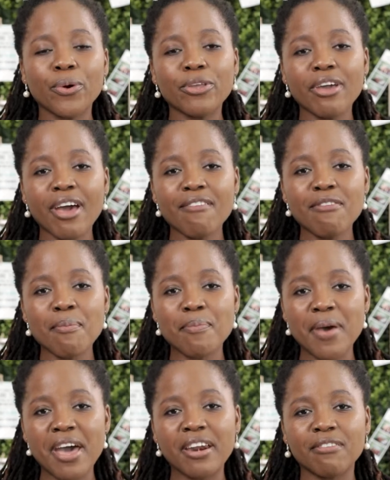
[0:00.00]
When you have a
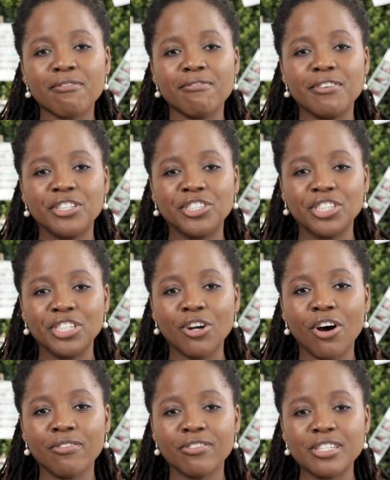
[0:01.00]
better vision
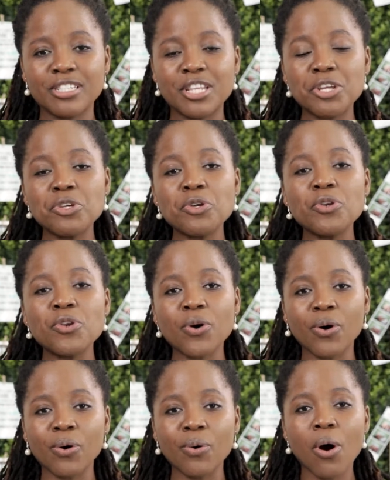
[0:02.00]
of this, then you
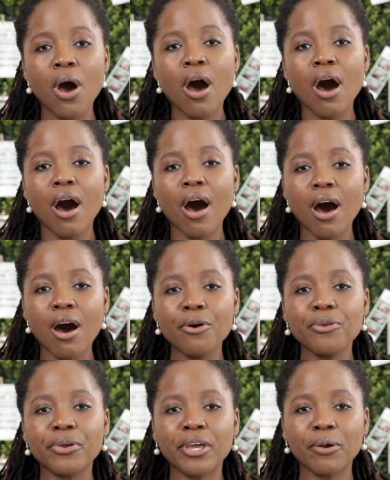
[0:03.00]
know how
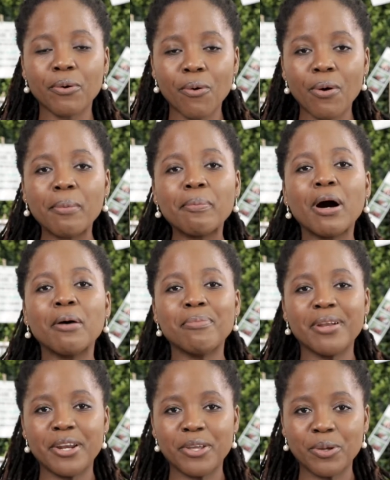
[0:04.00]
you can go about
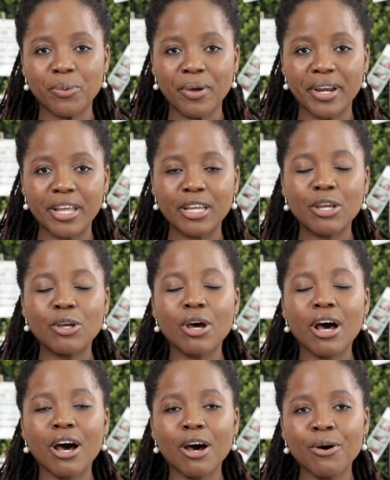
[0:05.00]
planning your wedding,
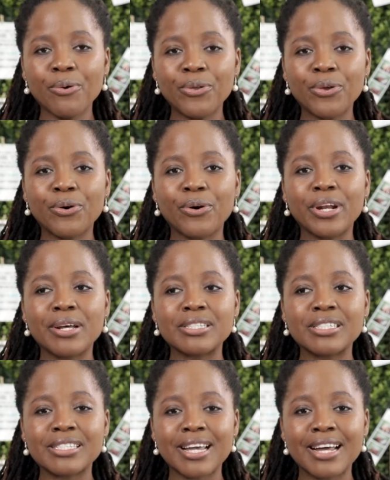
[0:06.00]
how you're gonna
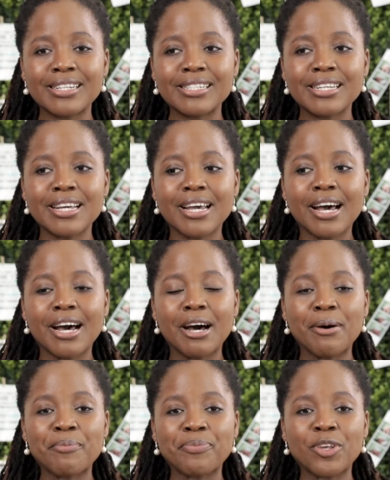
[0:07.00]
start
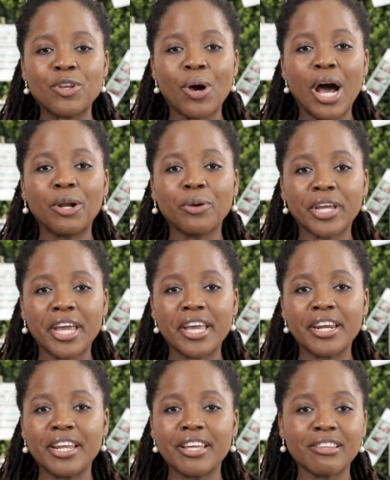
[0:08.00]

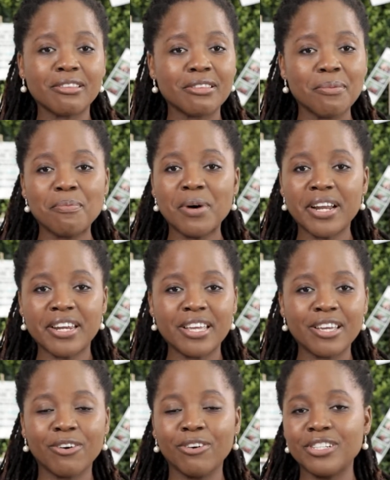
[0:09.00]
allocating the
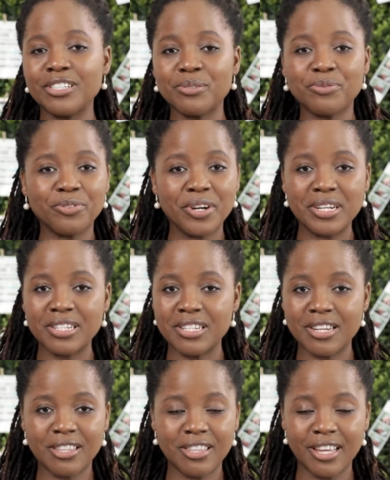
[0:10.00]
money on different
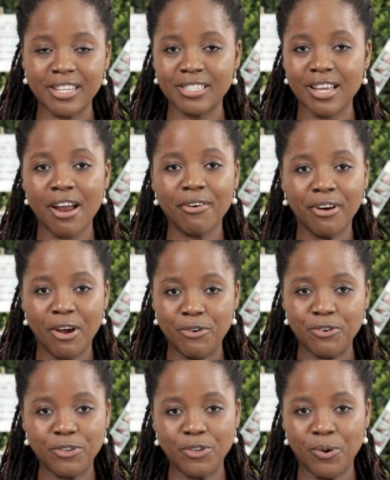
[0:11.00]
things
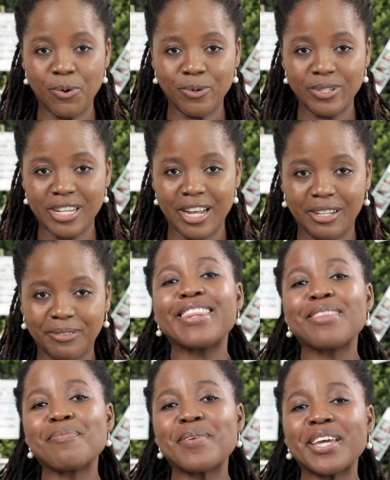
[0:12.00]
around your hotel.
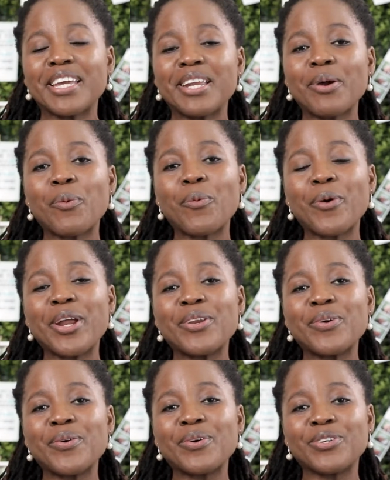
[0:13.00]
In the beginning,
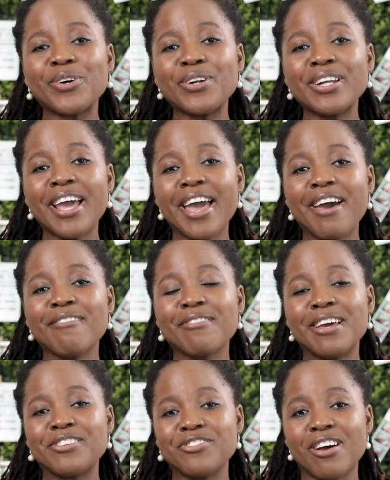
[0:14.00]
when you don't
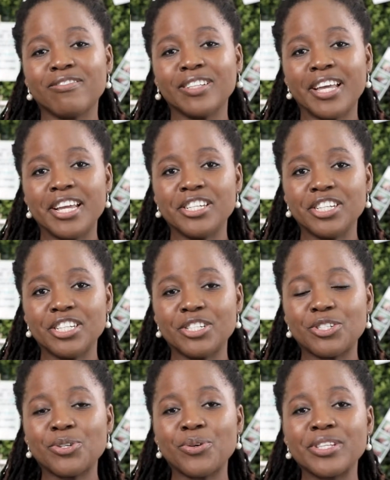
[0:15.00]
have a travel
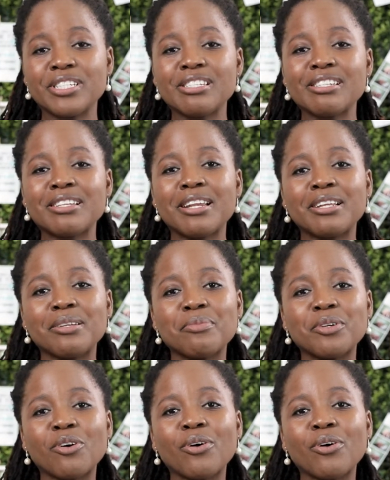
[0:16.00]
agent, so this is a little bit